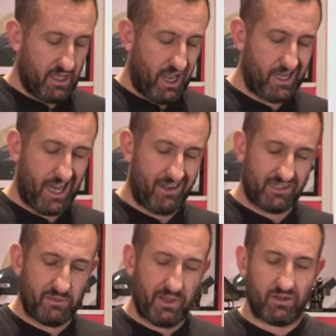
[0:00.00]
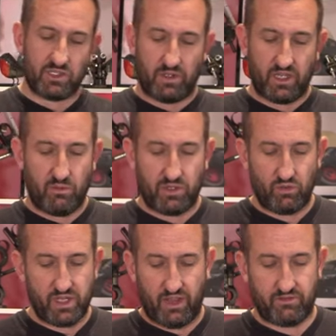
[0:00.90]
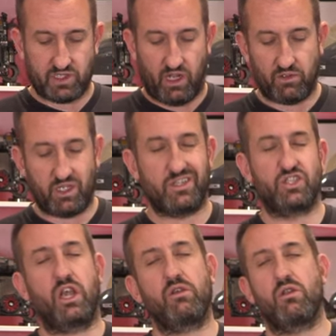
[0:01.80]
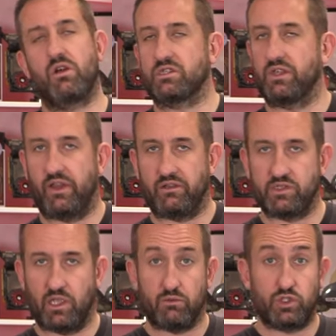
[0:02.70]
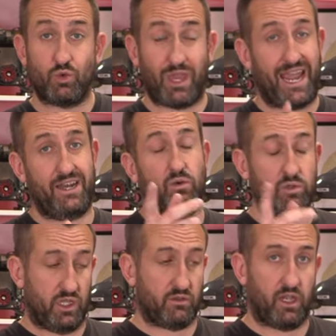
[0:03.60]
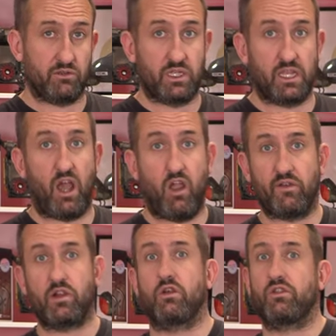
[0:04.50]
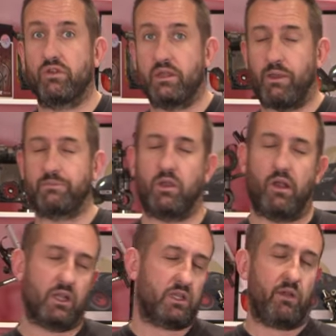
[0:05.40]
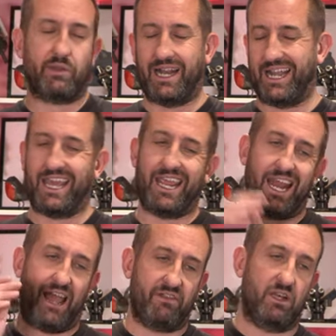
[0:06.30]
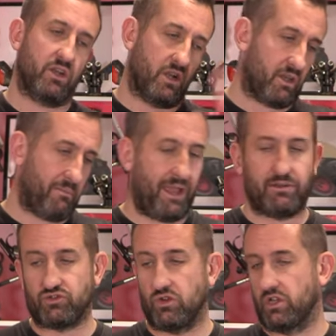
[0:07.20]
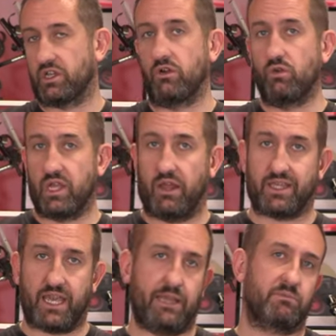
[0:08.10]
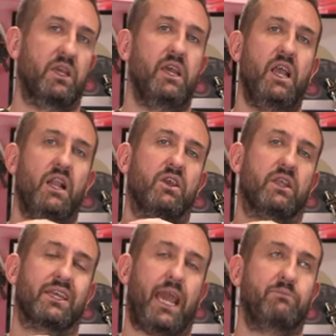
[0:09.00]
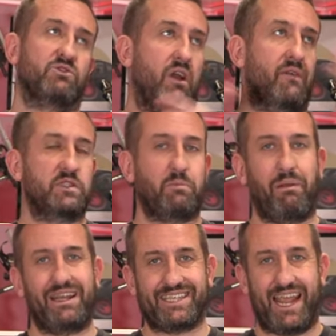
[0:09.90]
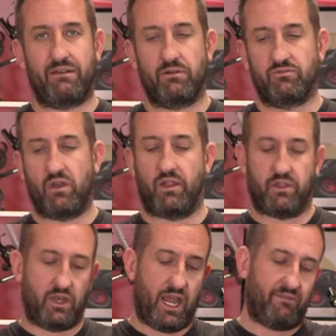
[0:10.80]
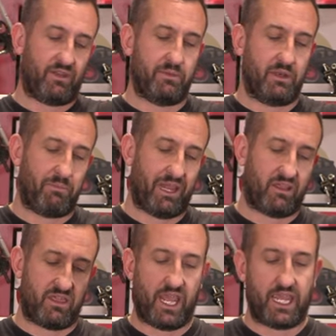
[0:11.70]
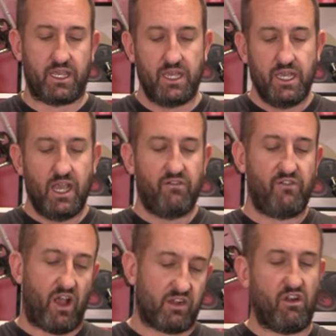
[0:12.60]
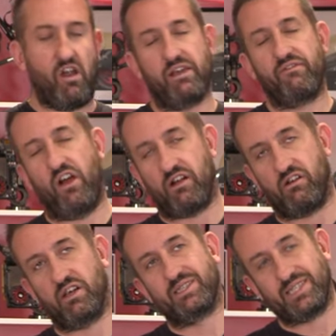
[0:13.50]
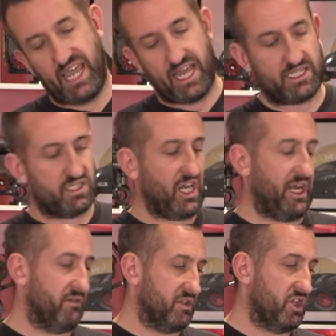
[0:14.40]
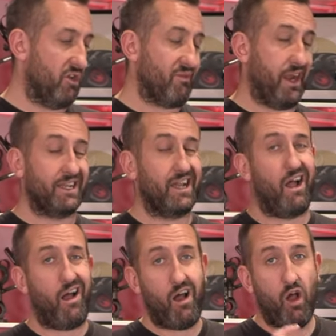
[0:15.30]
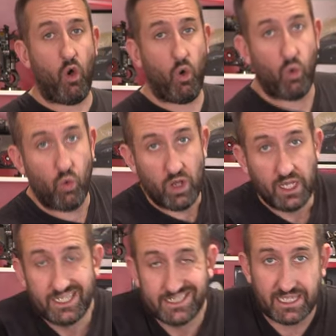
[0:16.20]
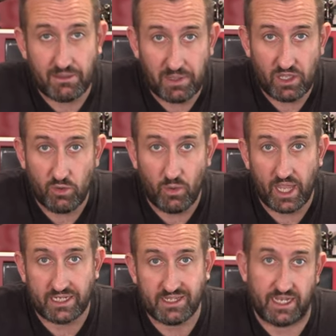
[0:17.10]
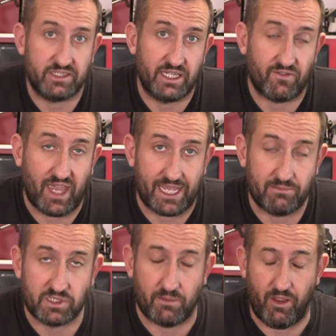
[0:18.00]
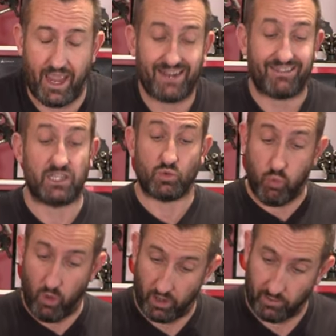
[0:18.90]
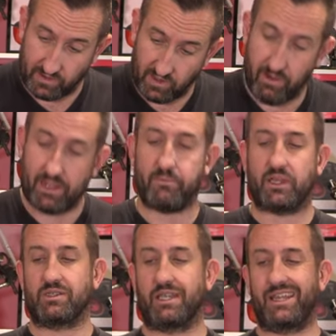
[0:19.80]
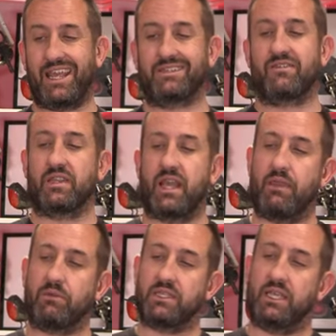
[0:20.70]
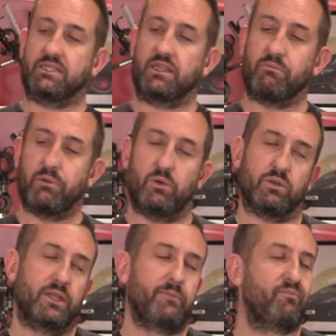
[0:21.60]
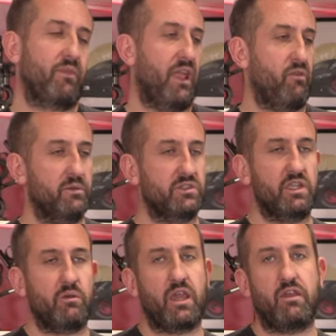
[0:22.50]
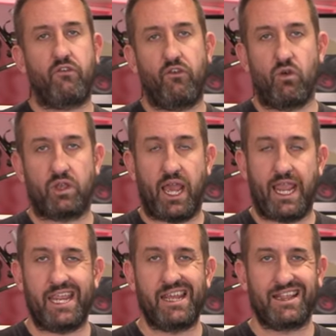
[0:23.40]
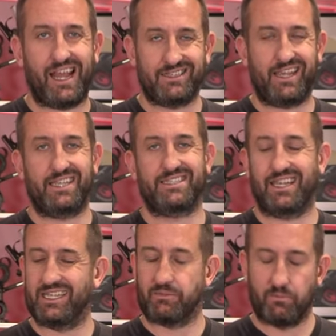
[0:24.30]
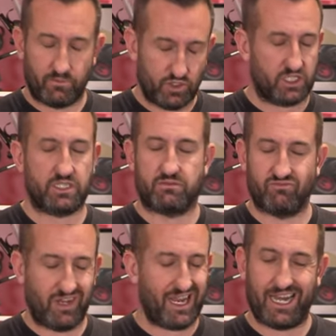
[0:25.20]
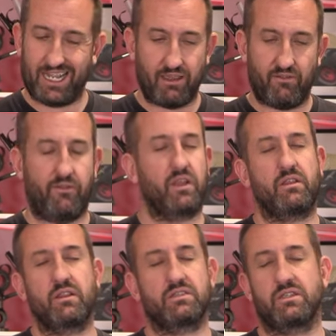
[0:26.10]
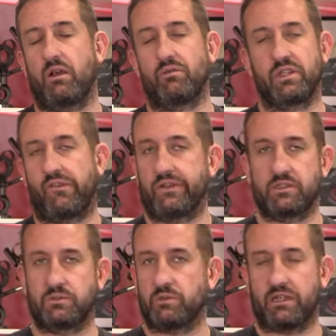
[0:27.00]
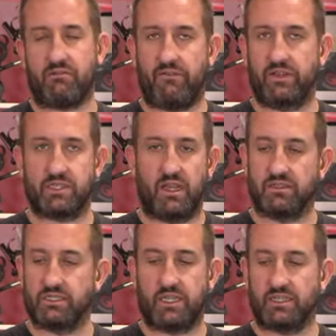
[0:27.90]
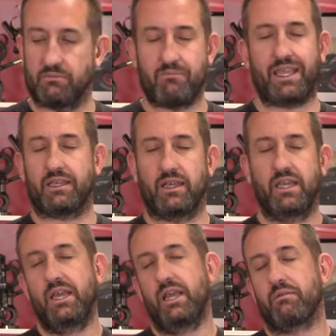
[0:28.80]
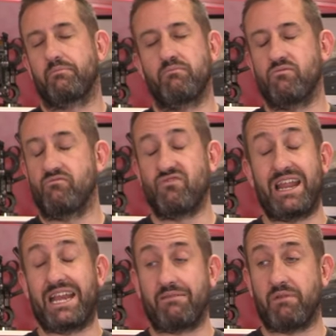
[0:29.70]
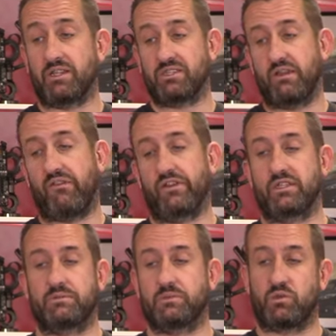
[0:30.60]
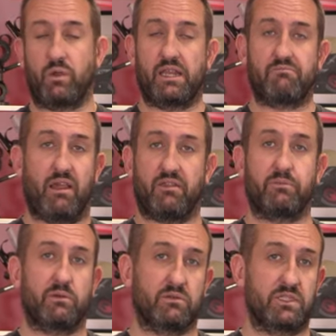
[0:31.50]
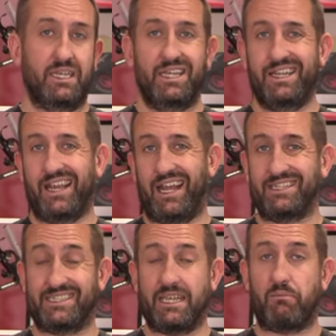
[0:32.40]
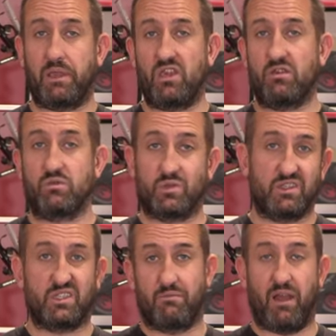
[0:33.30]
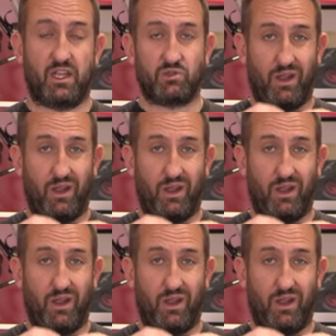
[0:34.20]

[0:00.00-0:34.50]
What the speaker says: And then to be honest with you, with all the other results, I can show you lots of other results. You can also go to the Overclock 3D website, go and click in, have a look, look at Power Draw, look at all the other games, look at the games graph split out rather than having them in a big thing. Far Cry, Far Cry 6, Shadow of the Tomb Raider are all CPU intensive games, I might add. That's why we do it, because at the end of the day, we're testing a board. If we were to do it at 4K, that test is just really to tell the difference between graphics cards. It doesn't make it really much difference between motherboards and CPUs so much.